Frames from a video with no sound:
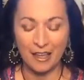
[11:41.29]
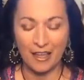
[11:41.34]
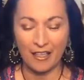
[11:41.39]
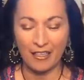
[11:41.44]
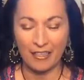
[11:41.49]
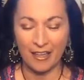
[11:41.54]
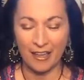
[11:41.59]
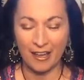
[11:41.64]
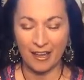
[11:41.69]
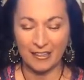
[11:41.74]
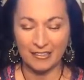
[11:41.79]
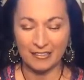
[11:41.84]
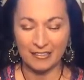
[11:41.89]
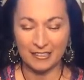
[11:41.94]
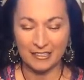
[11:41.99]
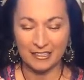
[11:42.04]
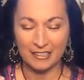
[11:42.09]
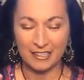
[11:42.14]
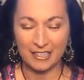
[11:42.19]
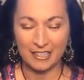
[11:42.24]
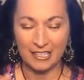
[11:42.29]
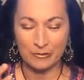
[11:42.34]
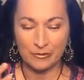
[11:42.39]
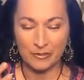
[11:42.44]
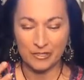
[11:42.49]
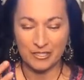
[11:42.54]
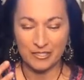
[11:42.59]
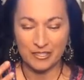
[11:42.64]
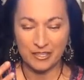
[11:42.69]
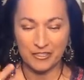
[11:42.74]
that it
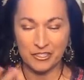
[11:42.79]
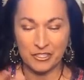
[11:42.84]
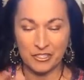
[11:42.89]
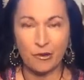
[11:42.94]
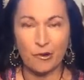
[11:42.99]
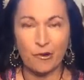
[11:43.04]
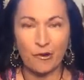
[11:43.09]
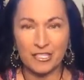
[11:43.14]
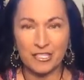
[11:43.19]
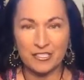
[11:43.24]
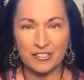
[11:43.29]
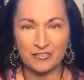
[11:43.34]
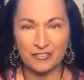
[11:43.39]
was a choice